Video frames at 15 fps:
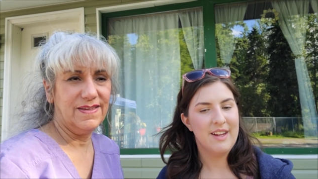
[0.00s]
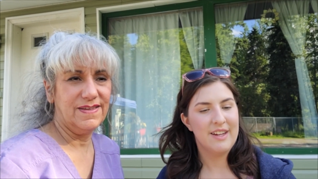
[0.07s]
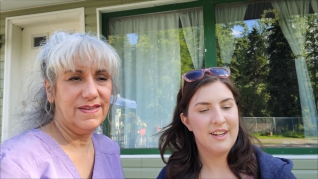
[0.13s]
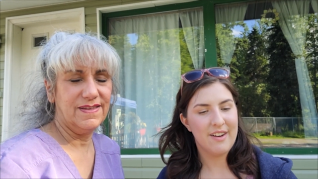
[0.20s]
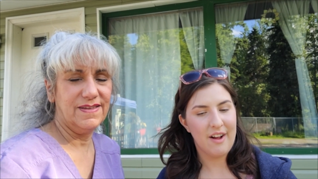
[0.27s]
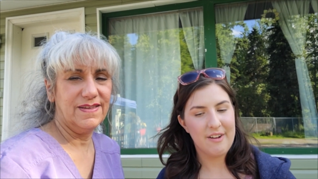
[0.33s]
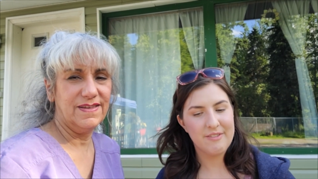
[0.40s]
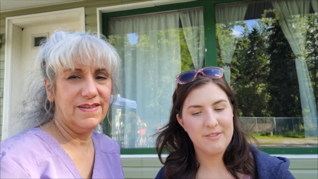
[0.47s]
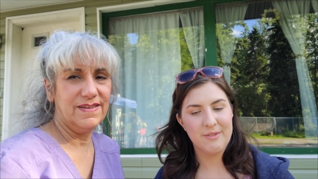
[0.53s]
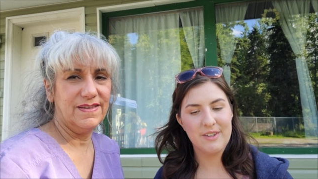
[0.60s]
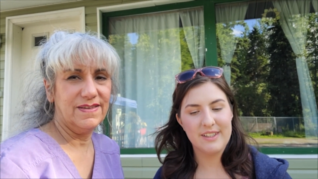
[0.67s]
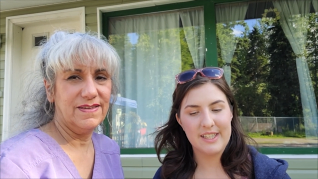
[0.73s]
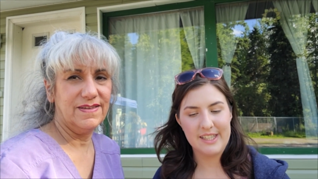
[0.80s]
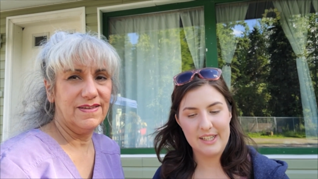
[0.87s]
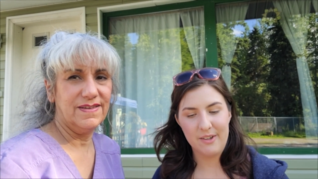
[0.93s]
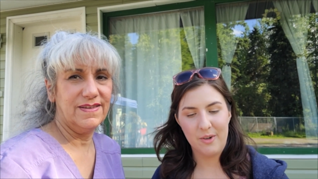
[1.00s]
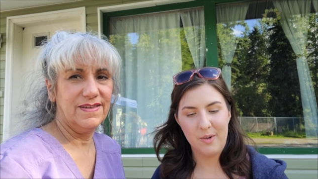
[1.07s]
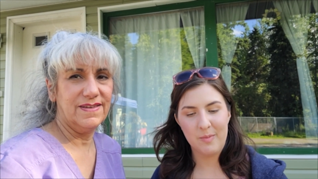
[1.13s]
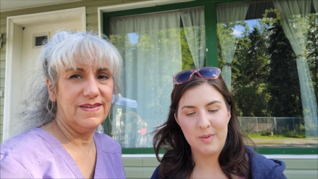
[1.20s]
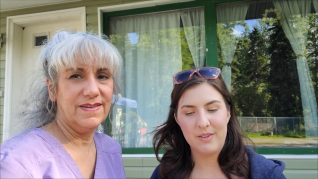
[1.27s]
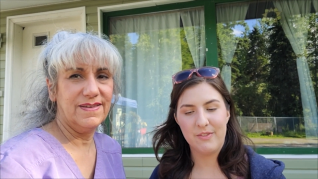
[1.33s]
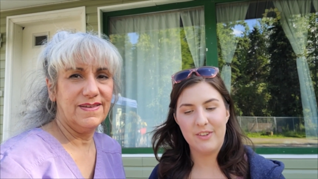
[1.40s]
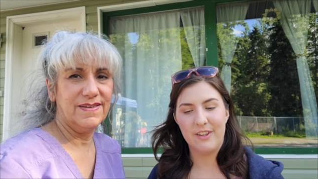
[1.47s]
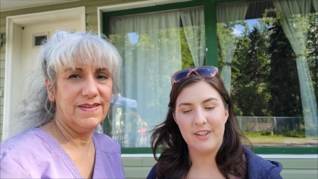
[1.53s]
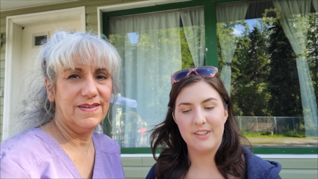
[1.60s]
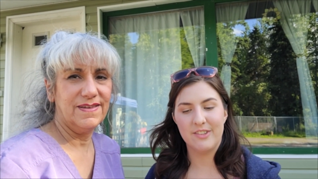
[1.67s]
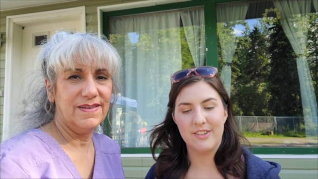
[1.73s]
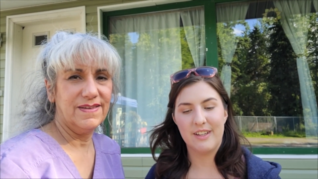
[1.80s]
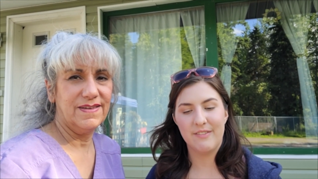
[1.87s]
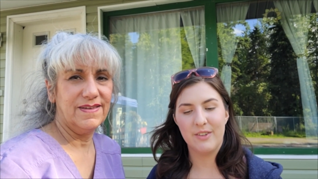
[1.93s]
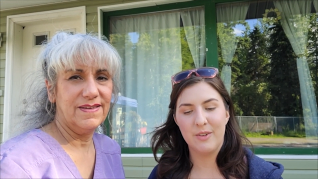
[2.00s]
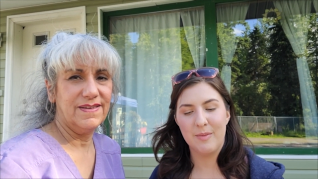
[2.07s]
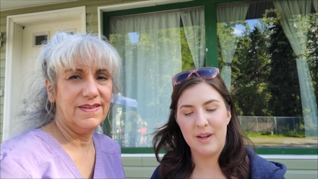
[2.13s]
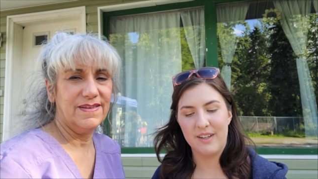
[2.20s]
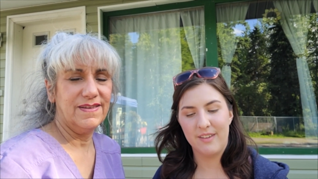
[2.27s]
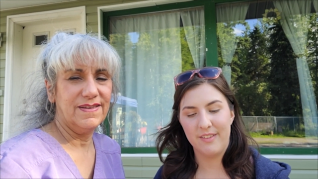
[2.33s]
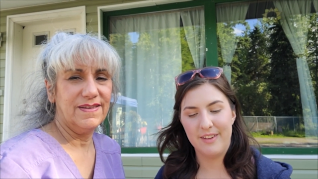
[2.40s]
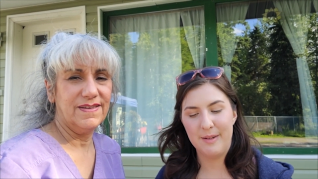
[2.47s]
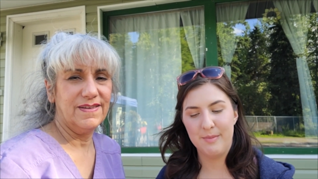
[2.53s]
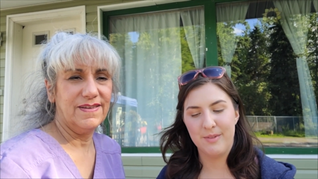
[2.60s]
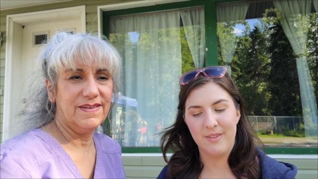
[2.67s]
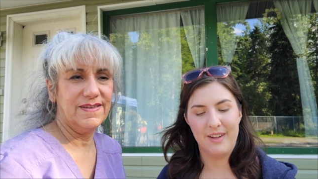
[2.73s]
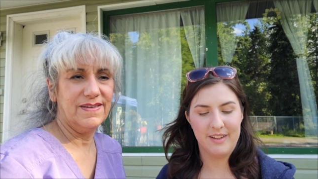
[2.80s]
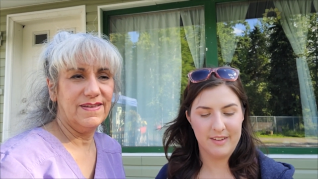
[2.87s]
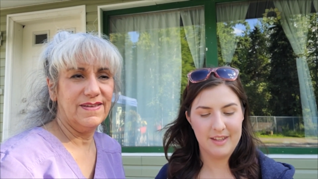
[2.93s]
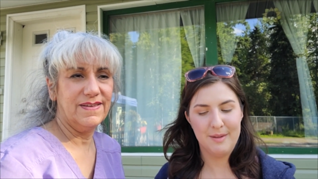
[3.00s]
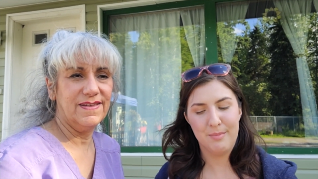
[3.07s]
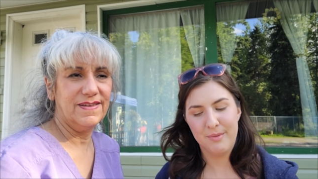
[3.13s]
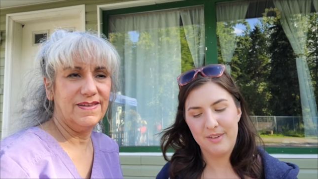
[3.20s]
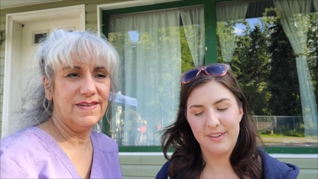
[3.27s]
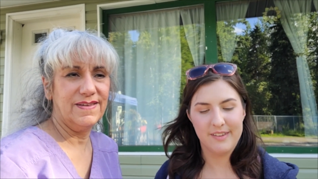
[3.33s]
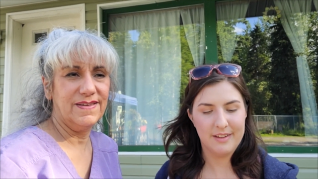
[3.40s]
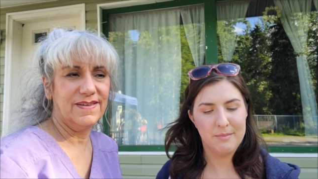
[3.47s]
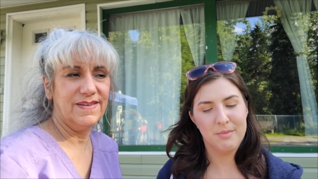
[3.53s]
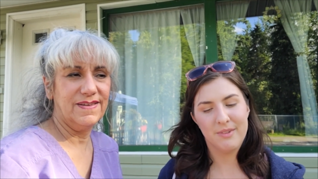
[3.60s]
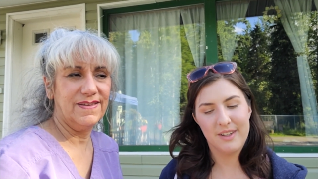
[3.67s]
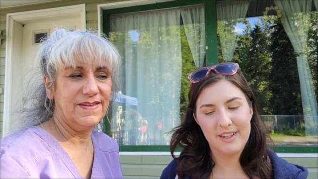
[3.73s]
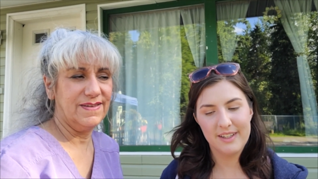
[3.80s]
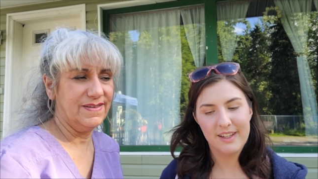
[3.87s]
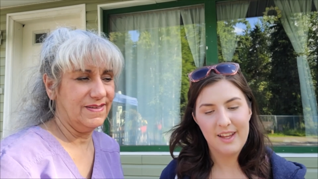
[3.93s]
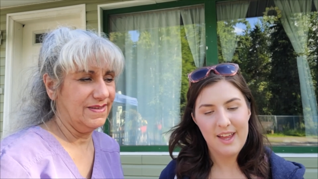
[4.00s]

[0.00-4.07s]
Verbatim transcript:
Speaker 1: get off of work i get home and i feel like i just have to go back to sleep so like sleep work sleep work